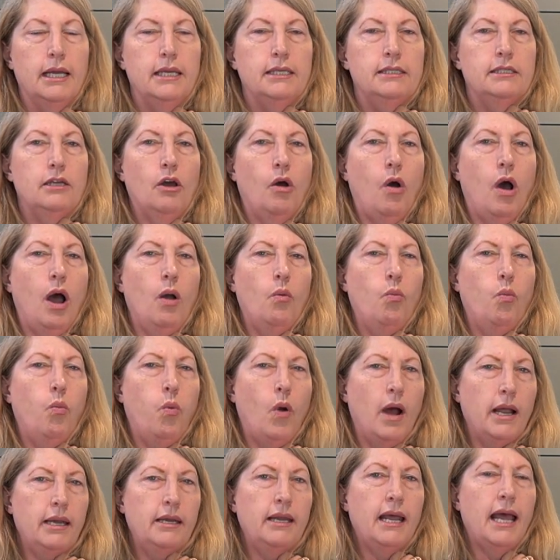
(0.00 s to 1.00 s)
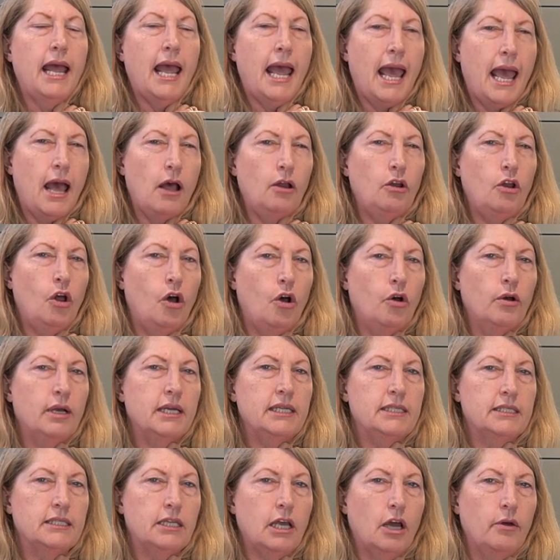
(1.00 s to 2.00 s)
So I wonder how long
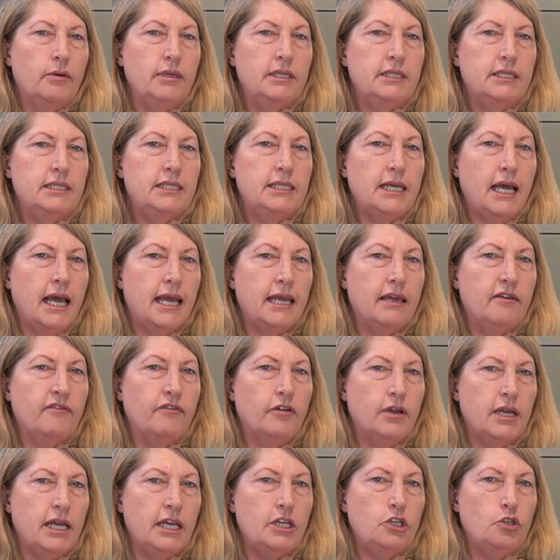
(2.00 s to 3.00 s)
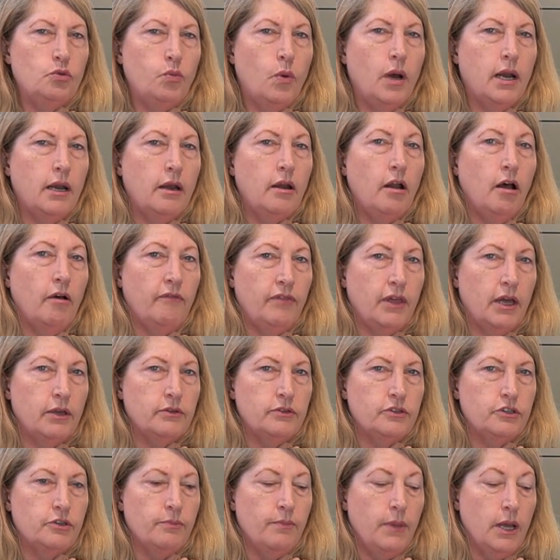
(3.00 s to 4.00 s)
it's going to take for each one of
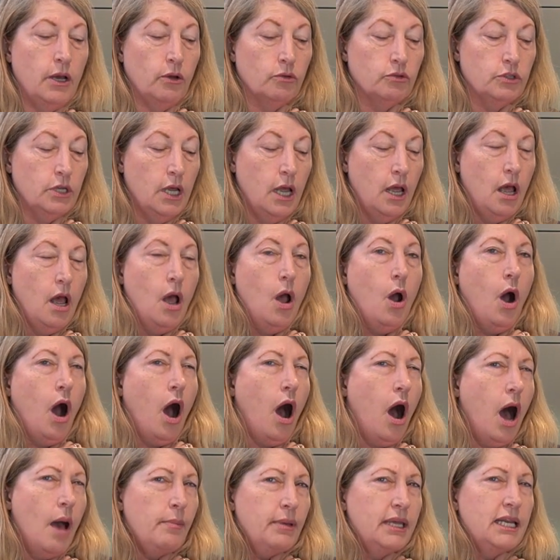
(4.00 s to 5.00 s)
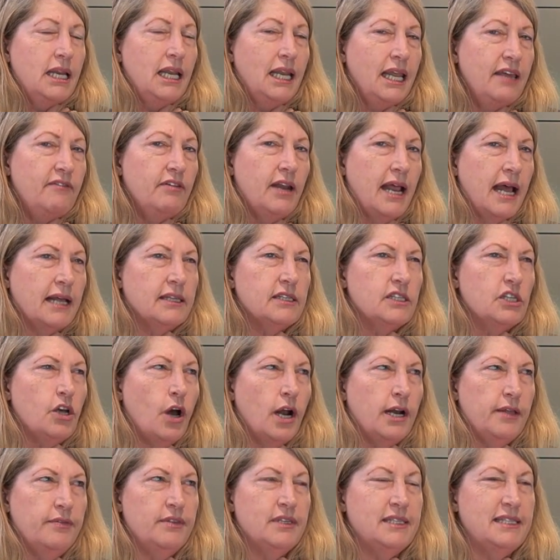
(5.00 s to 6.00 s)
those to melt. I'm going to leave it
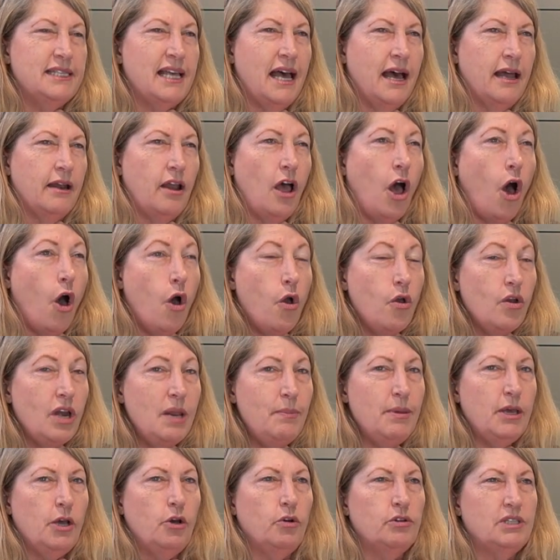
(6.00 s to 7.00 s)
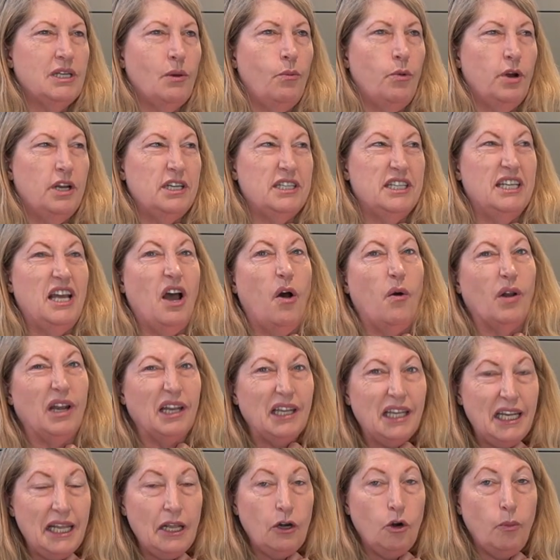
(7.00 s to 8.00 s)
outside in the sun only because I want it to go a
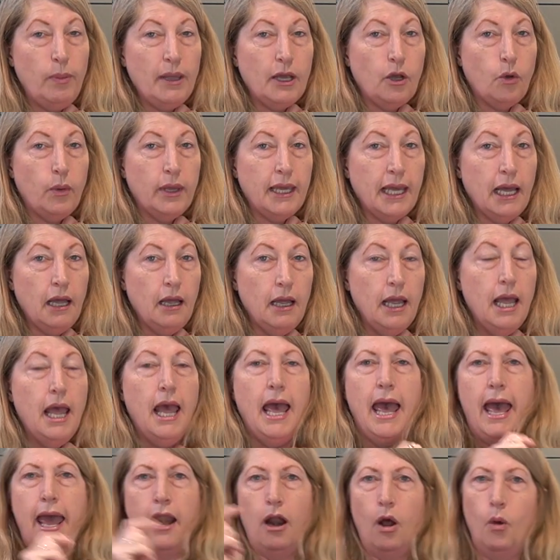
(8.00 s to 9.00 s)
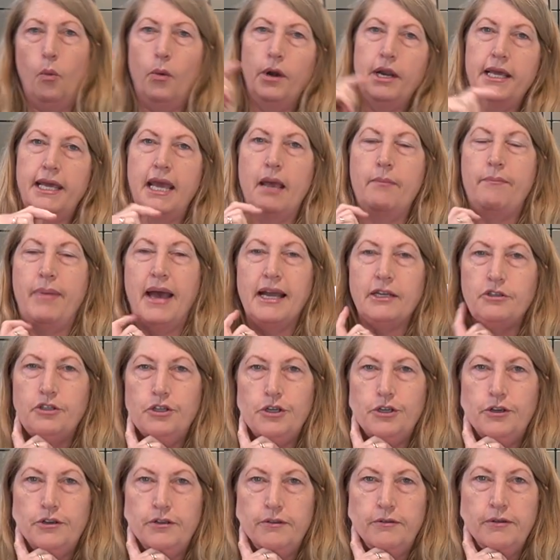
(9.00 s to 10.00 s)
little bit quicker, and I want to get back
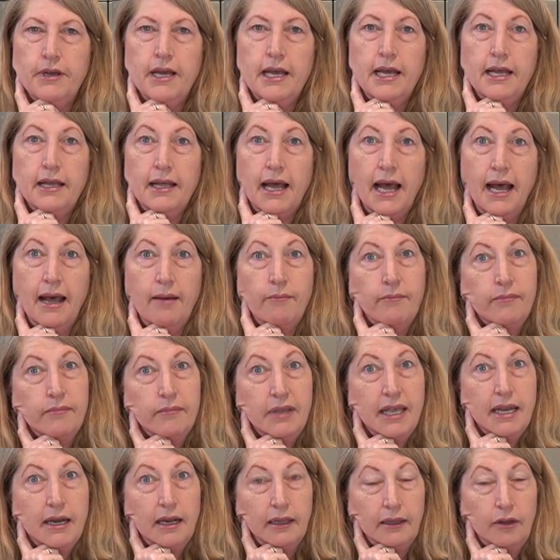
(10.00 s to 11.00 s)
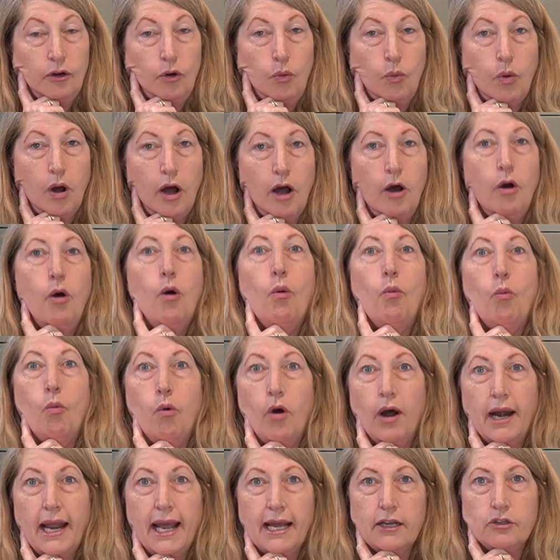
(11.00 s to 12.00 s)
to you in a little while
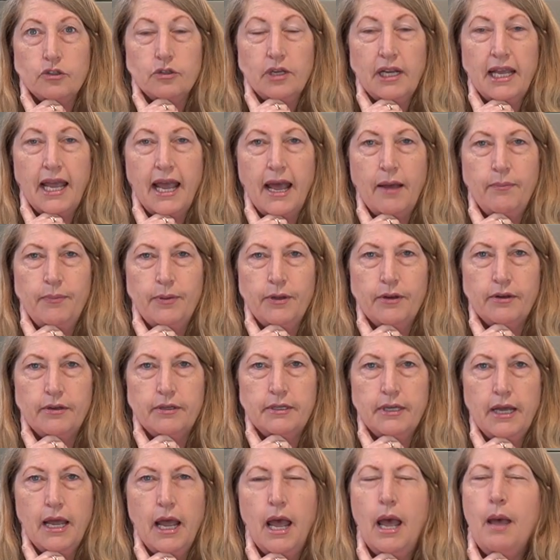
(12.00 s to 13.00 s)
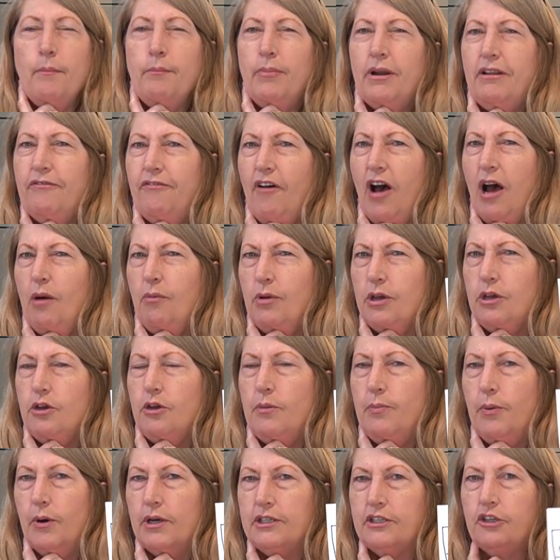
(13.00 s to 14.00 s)
what actually happened. But if I were
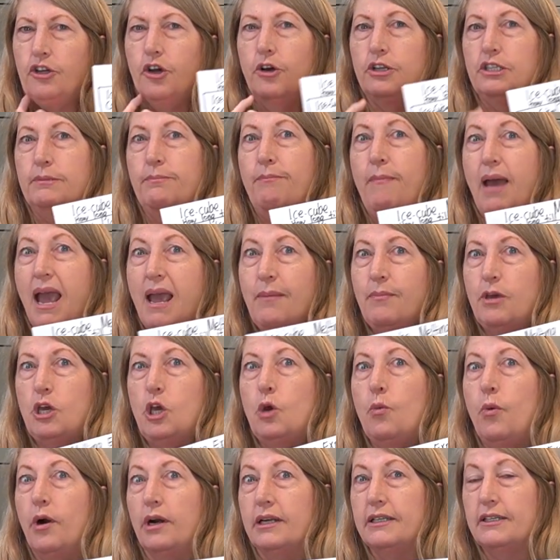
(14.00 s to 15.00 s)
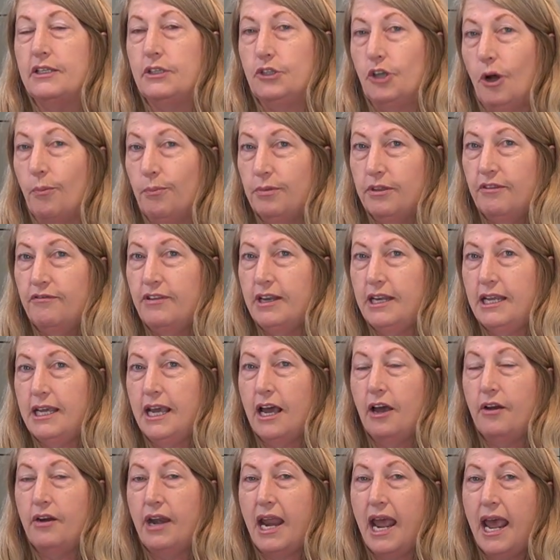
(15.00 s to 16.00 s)
you boys and girls, maybe you want to stop the
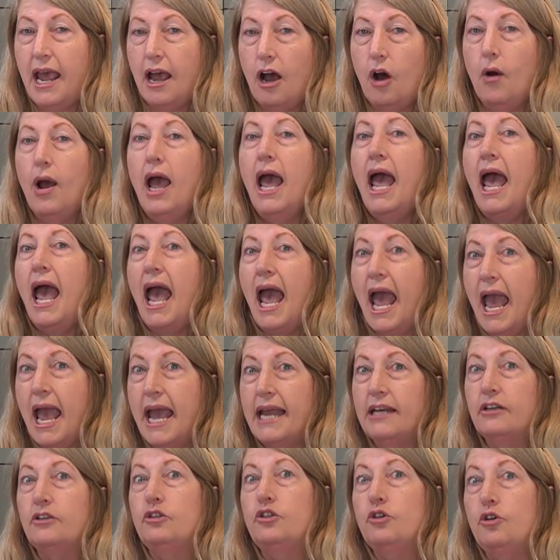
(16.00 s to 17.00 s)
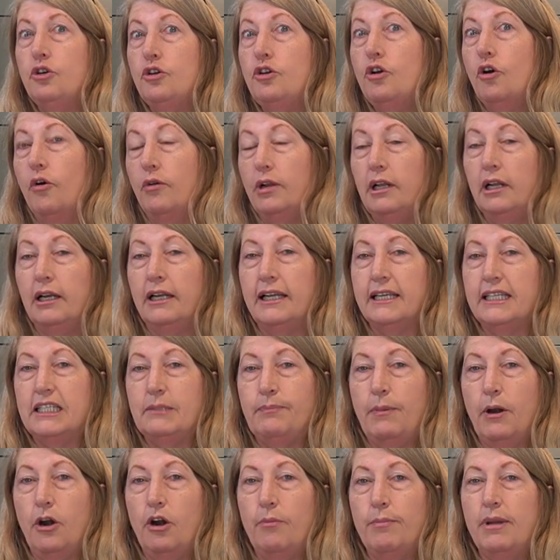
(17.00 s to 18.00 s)
video now and do your little
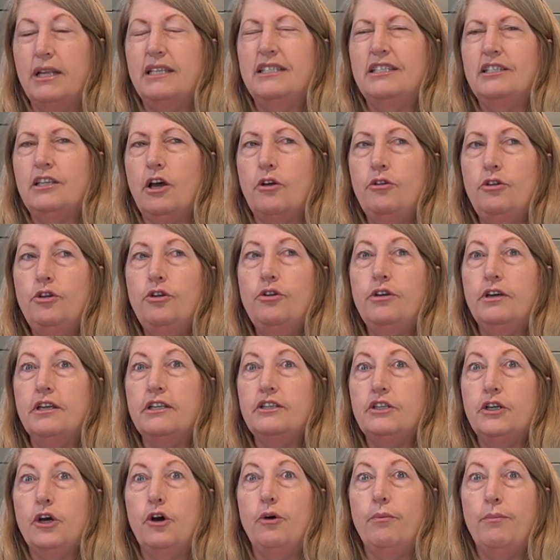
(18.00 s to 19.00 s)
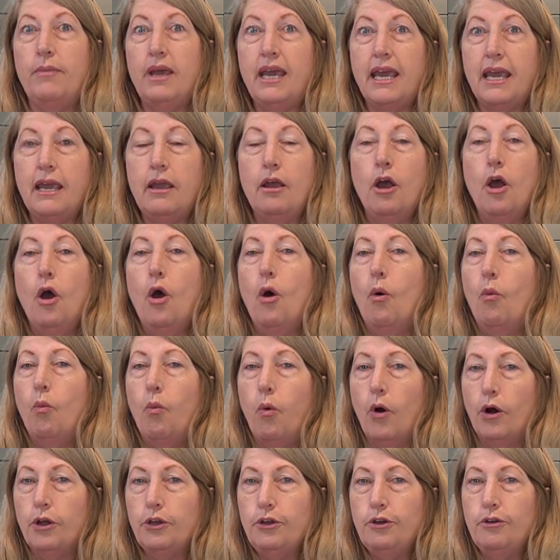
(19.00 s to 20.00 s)
experiment so you can tell me
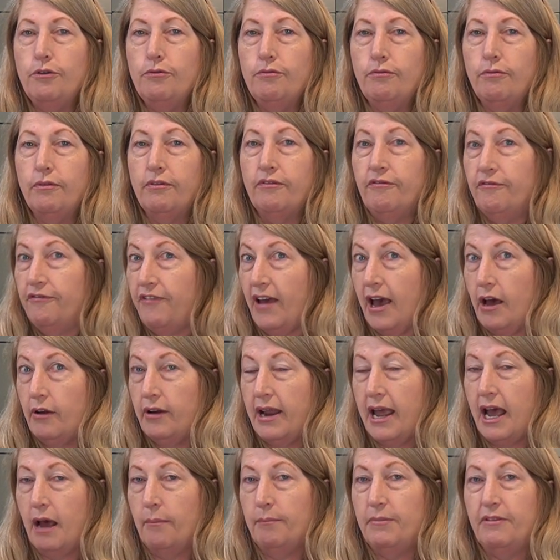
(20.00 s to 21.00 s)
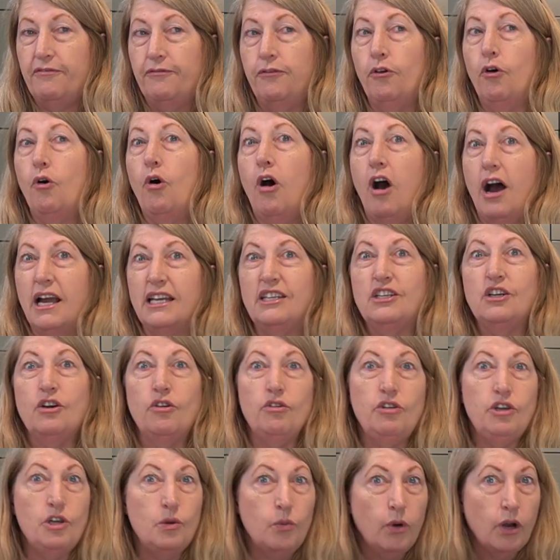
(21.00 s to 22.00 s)
what you found out before I
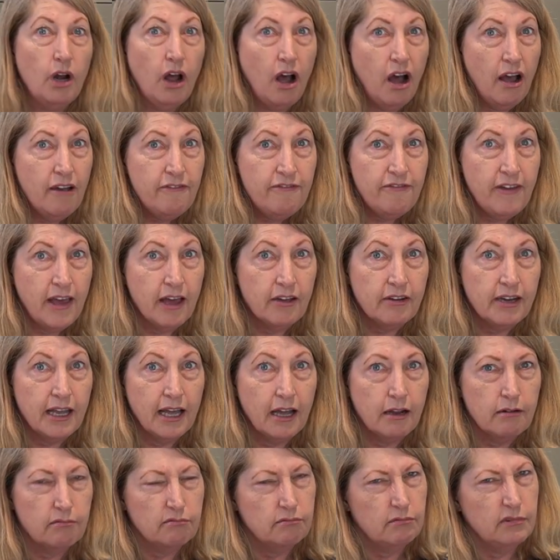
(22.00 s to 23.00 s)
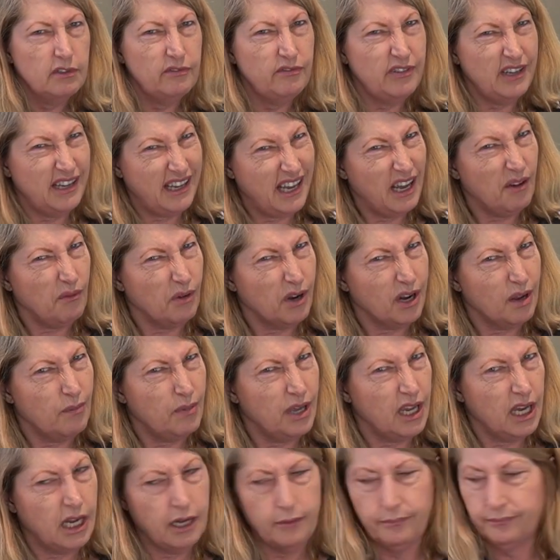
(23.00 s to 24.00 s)
tell you what I found out, if you get what I
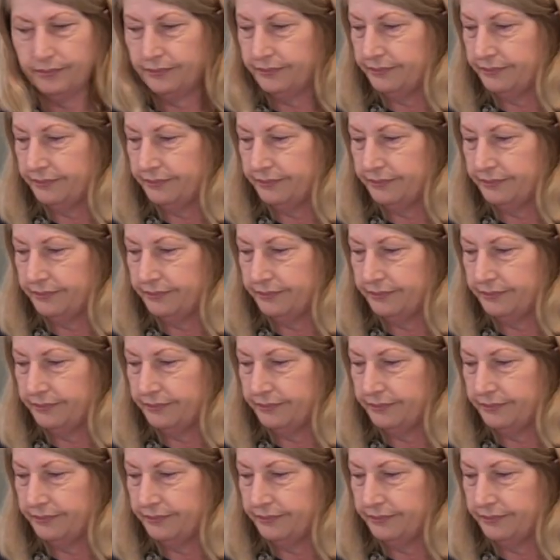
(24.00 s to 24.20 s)
mean.